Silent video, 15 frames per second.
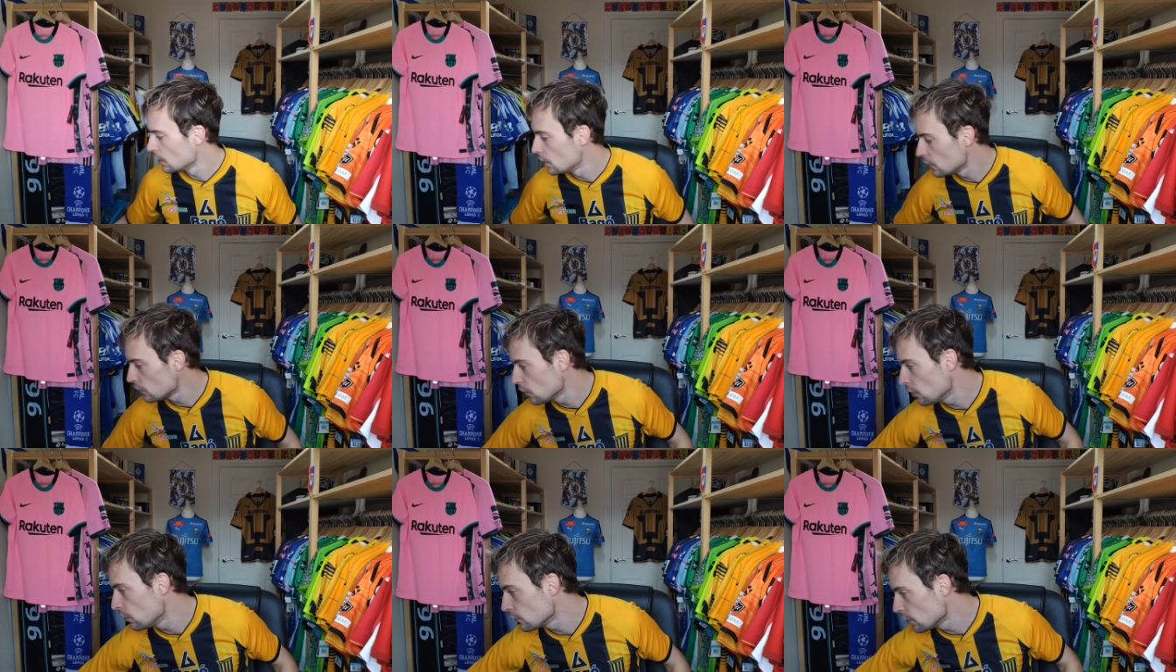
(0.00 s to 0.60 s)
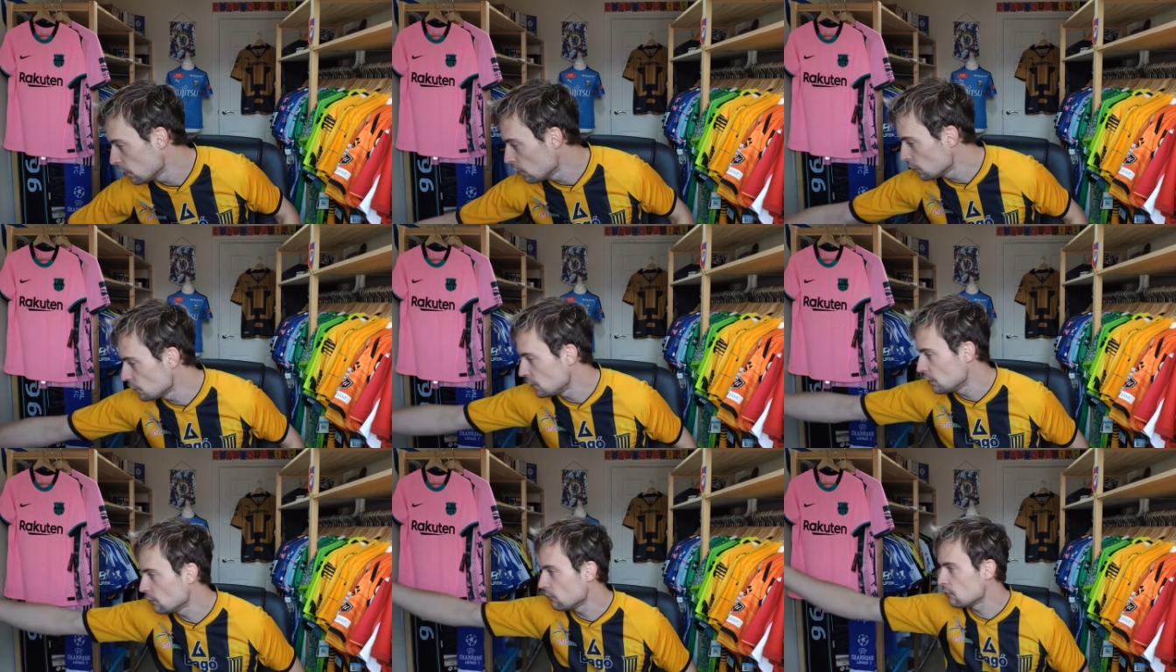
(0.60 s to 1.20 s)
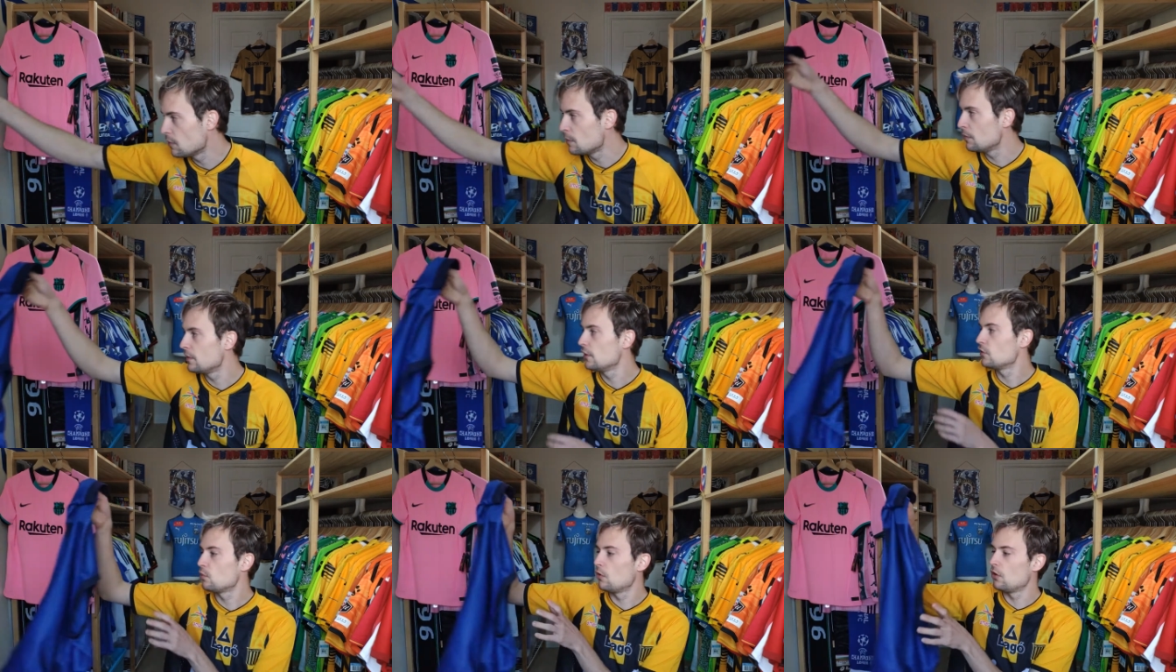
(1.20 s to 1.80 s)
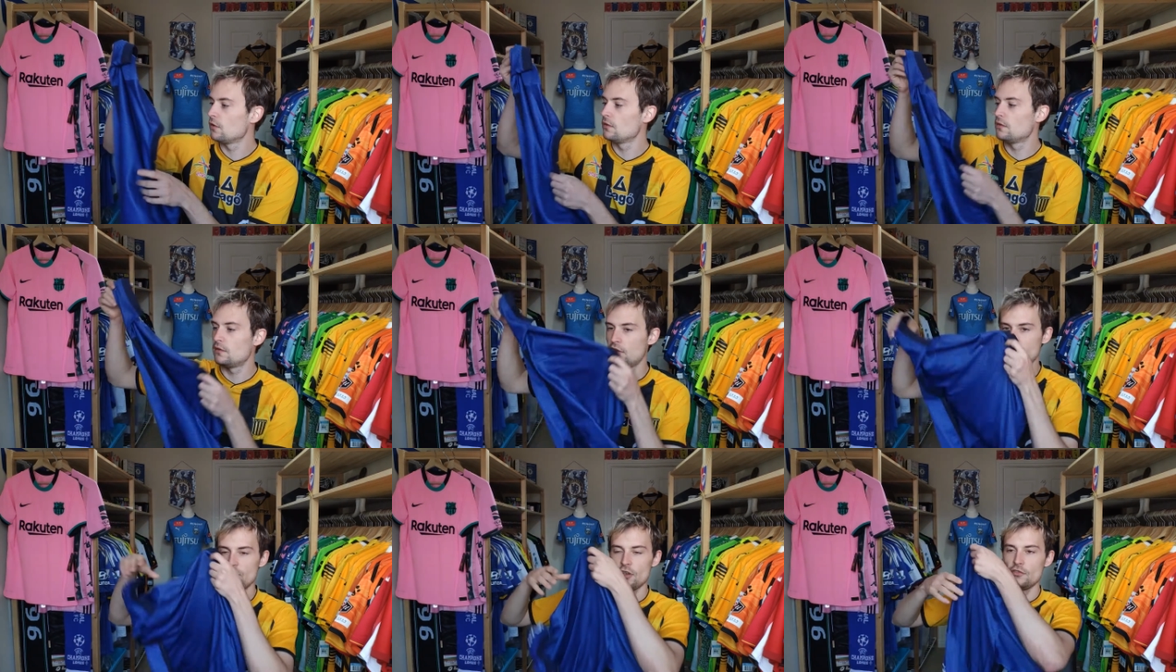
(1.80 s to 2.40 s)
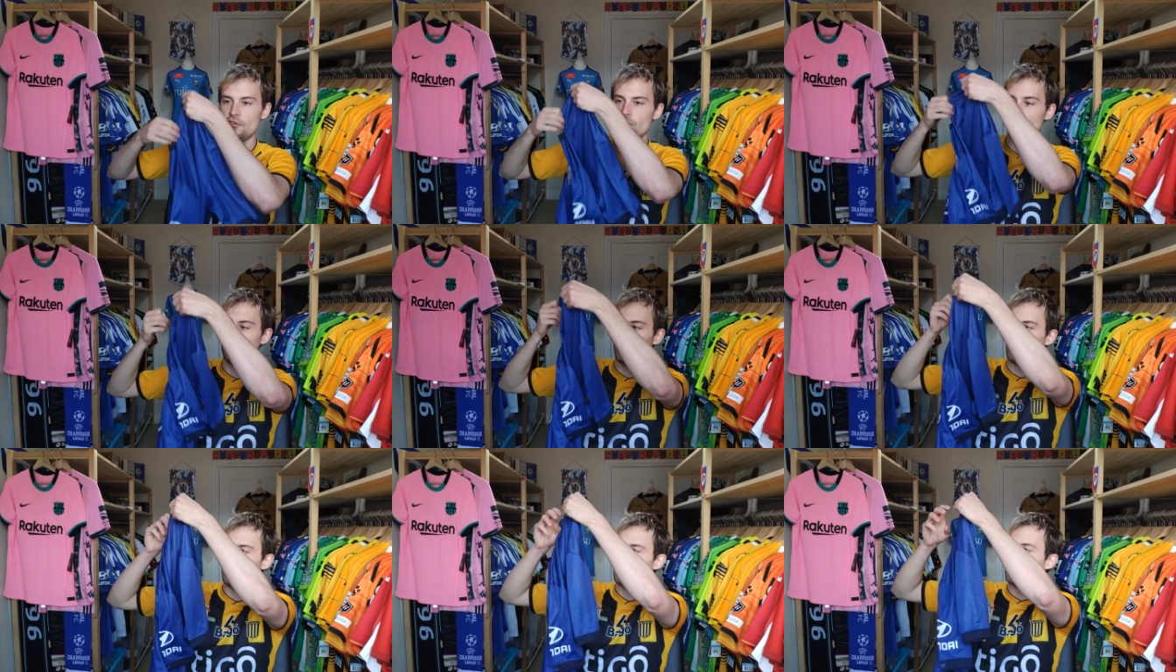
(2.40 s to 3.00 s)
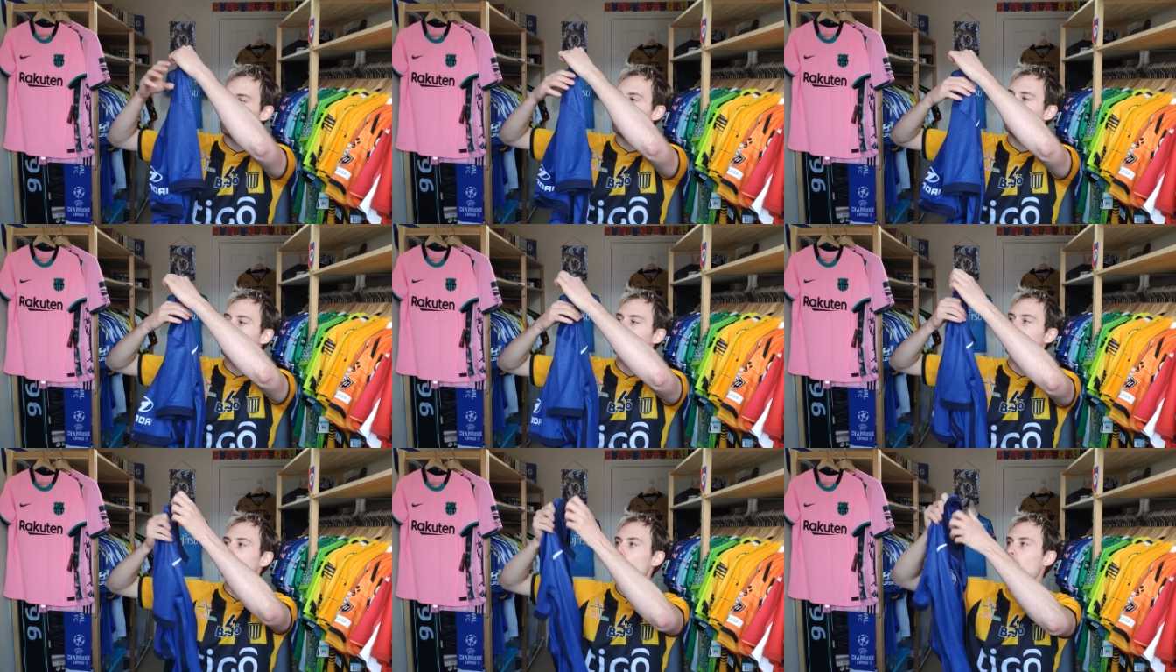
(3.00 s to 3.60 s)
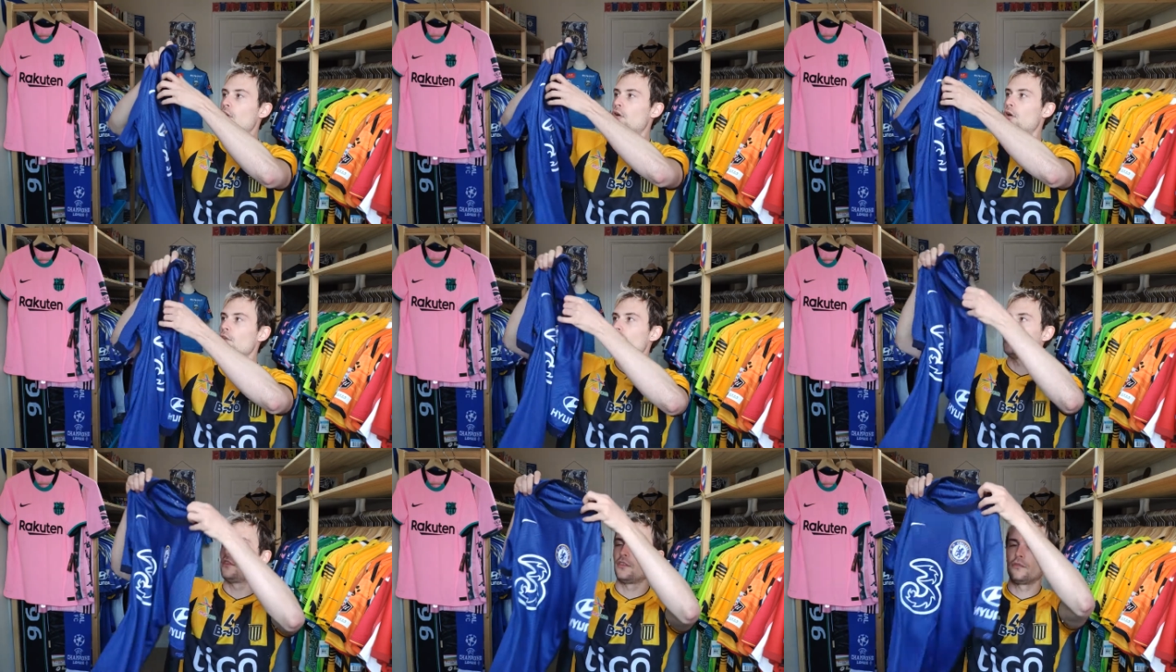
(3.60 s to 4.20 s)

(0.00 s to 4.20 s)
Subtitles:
So of course you'll remember this one, the Chelsea shirt that I bought. It's